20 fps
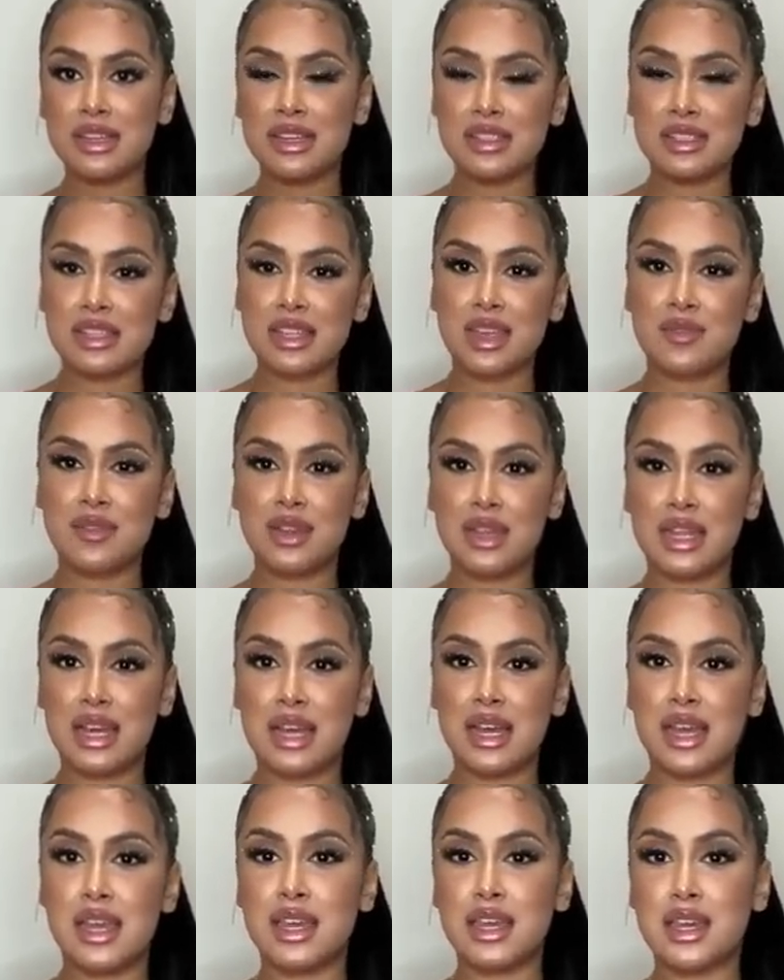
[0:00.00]
It's giving
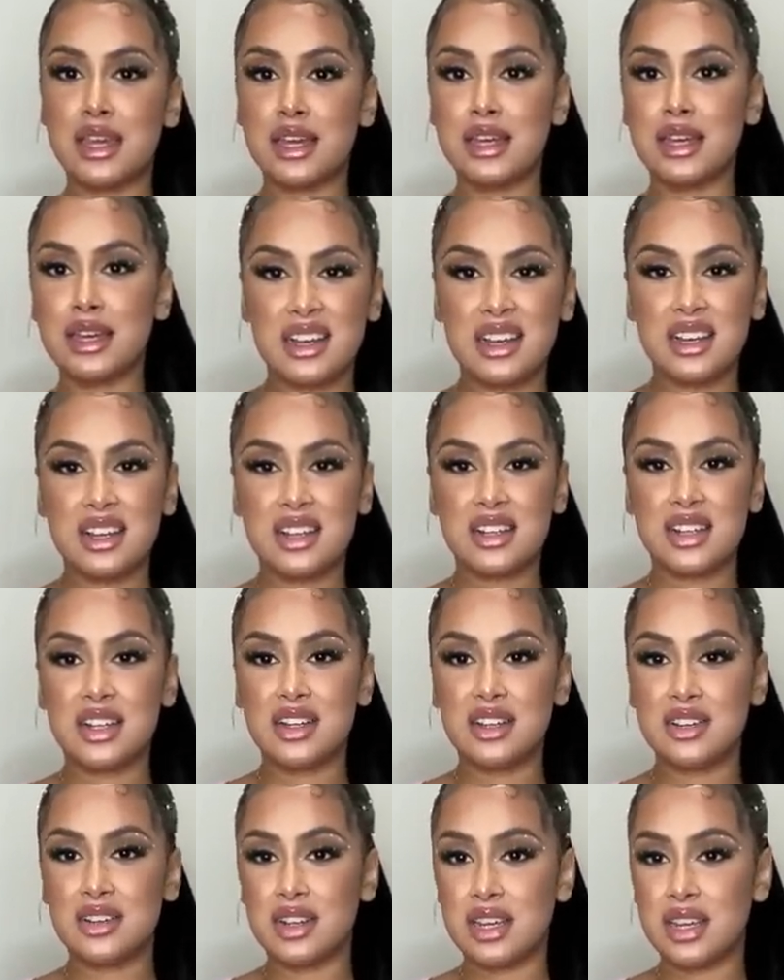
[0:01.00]
like, I don't
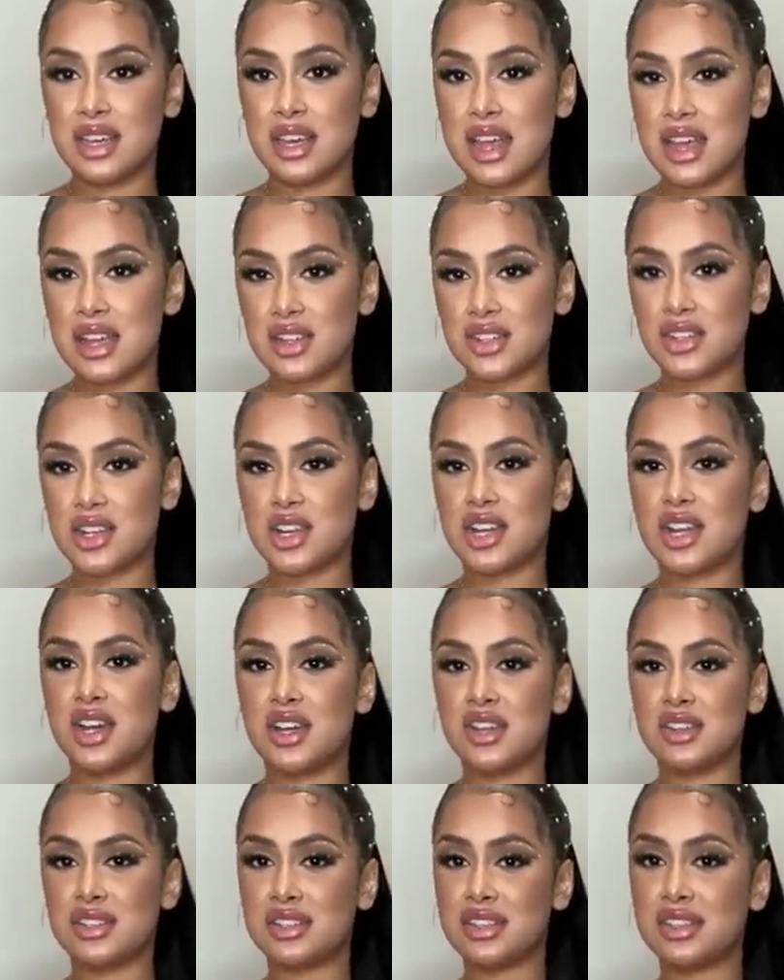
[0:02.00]
know, like
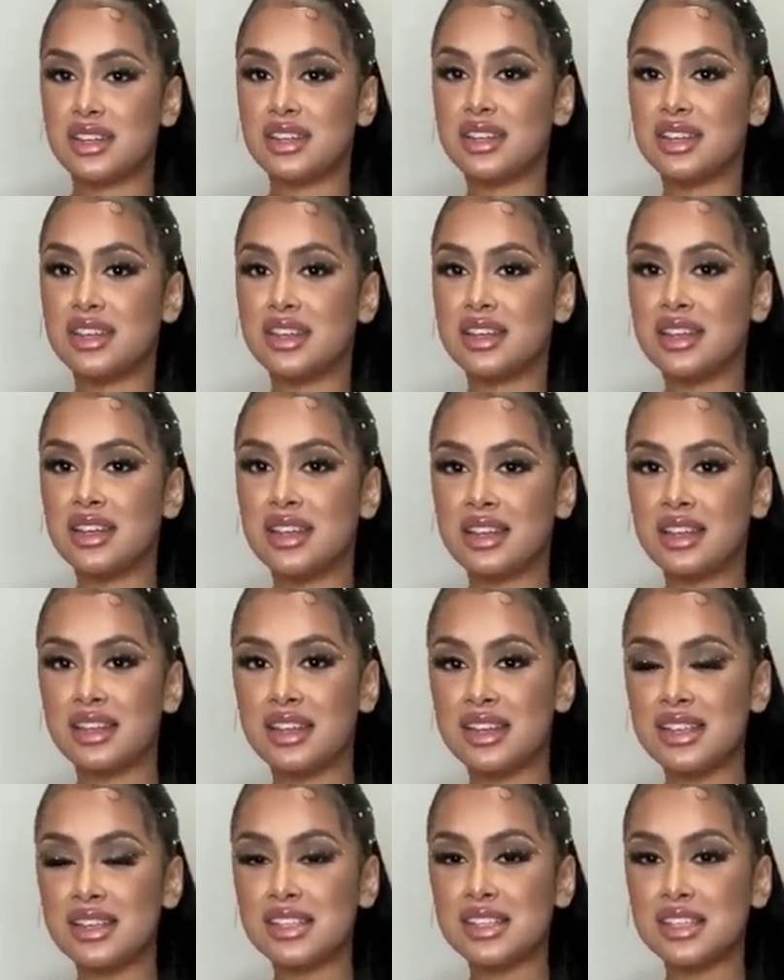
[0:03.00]
astronaut or something.
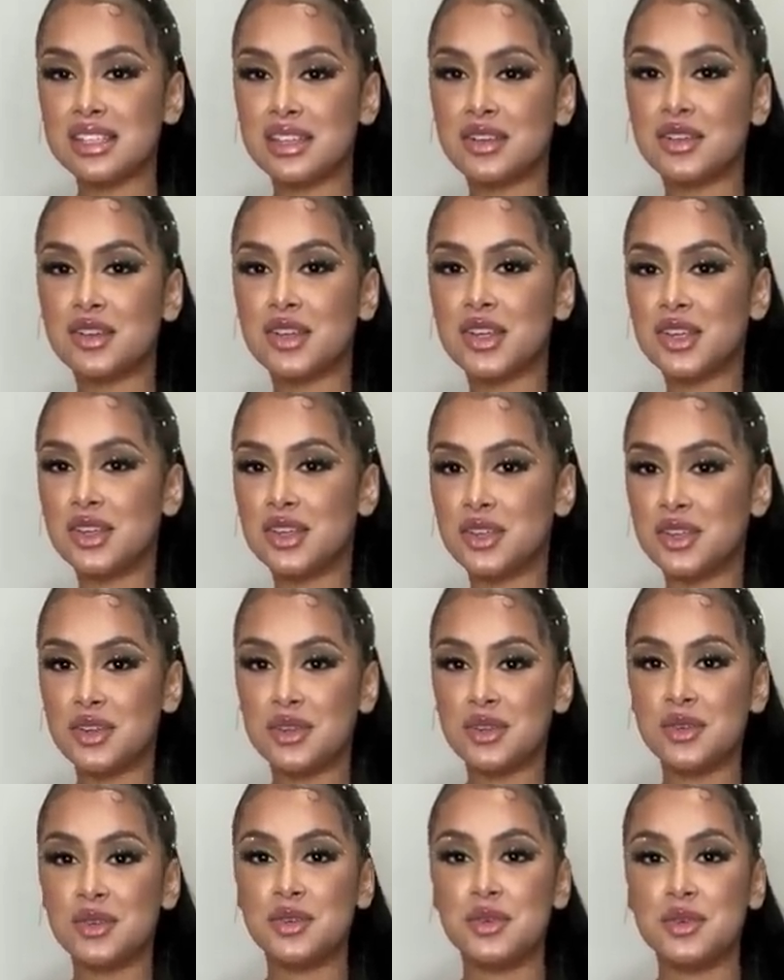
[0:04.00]
It's so
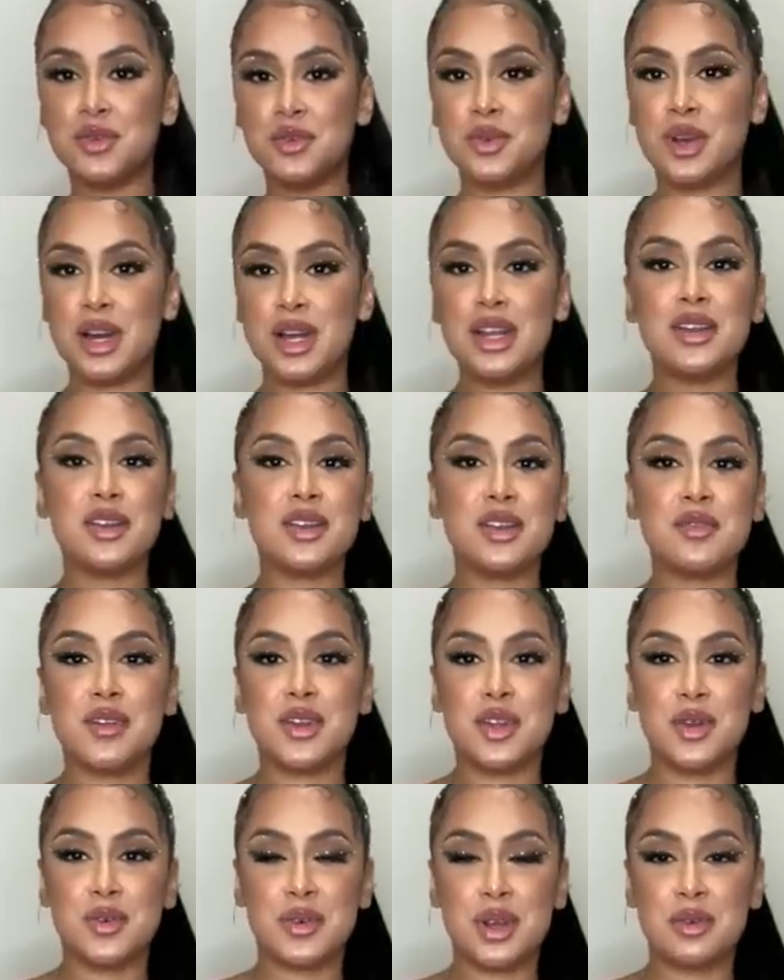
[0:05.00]
cute. I don't
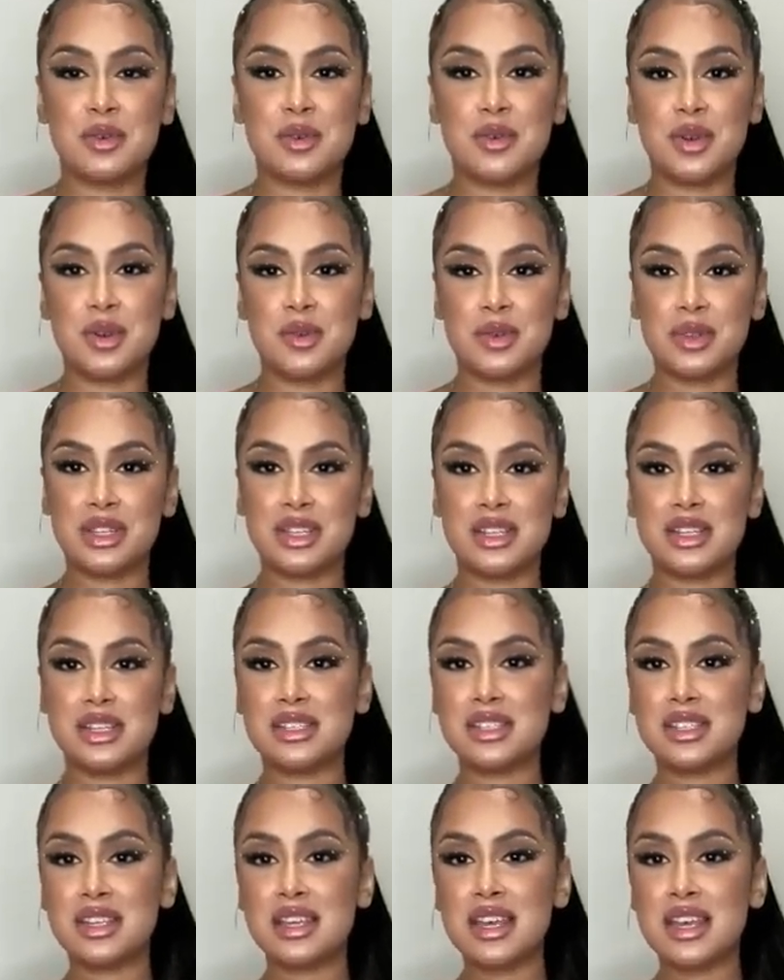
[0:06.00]
even know what I would wear with
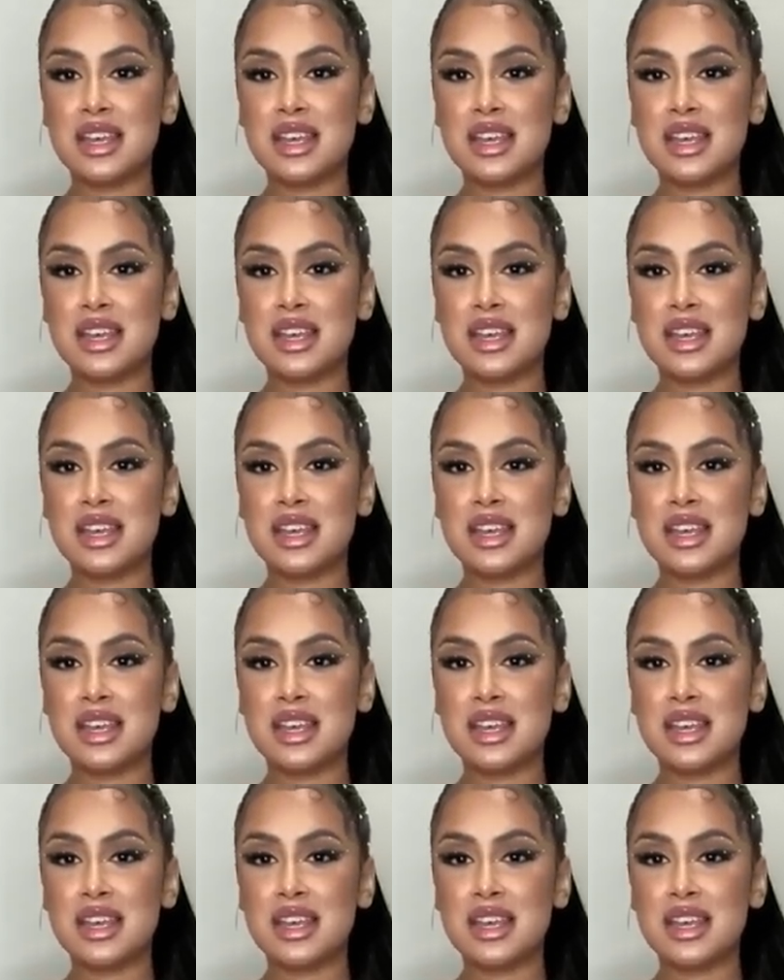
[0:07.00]
this.